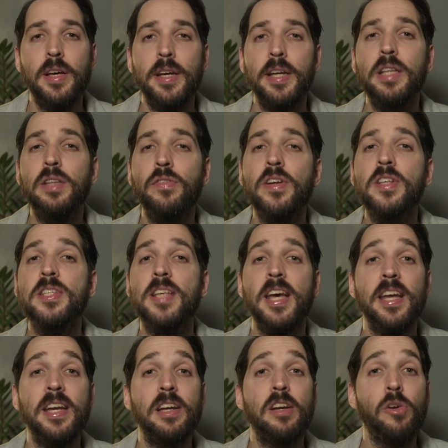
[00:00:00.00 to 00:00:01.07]
It was
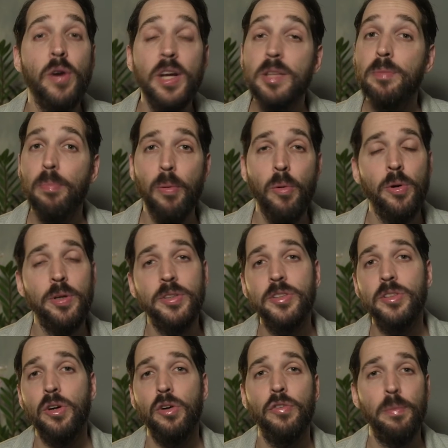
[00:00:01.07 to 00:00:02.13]
a great
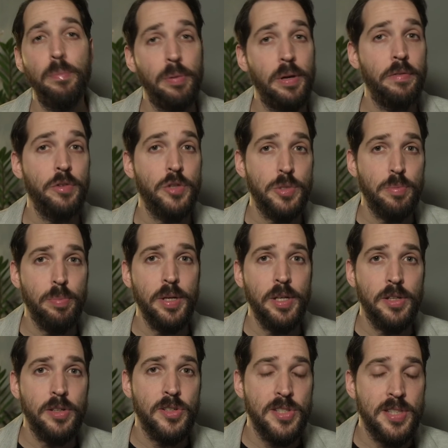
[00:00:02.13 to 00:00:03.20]
point of a previous
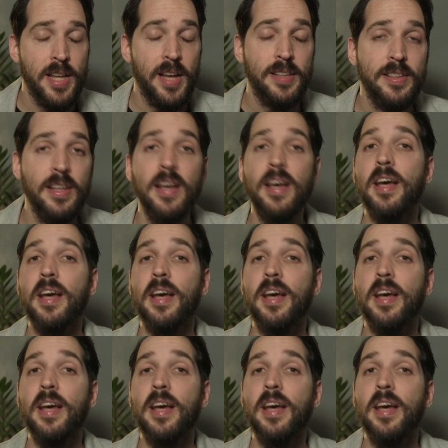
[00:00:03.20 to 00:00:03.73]
speakers that